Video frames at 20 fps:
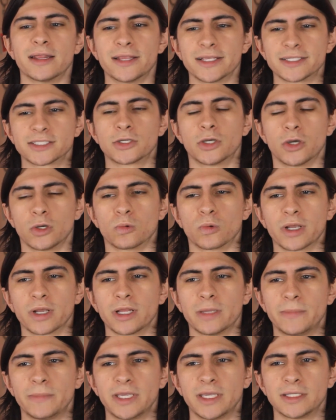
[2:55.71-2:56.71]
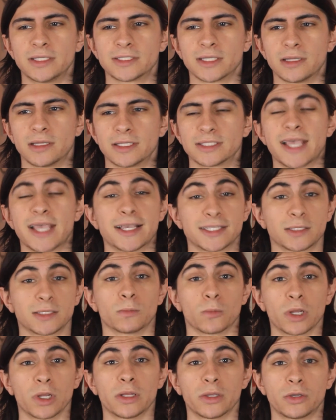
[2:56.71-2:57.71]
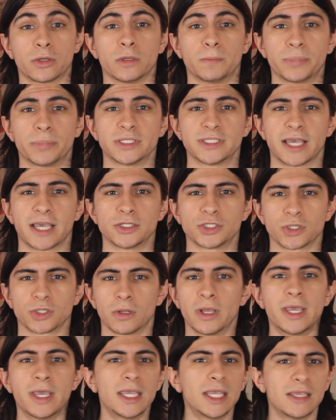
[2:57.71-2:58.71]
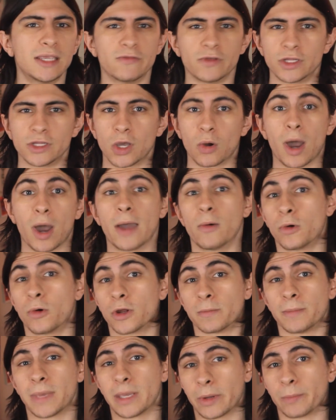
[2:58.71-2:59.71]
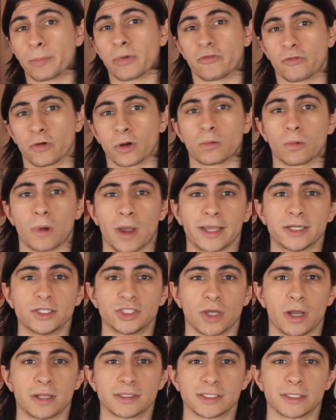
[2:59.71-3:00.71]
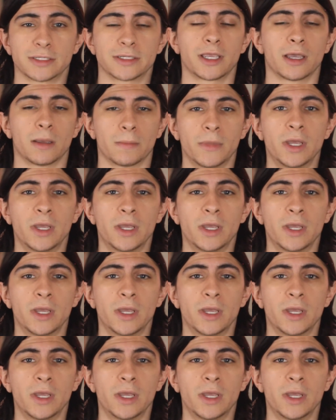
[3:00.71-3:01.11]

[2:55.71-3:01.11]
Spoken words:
that this could really be, this has some really good potential, even though I would have maybe preferred Rian Johnson to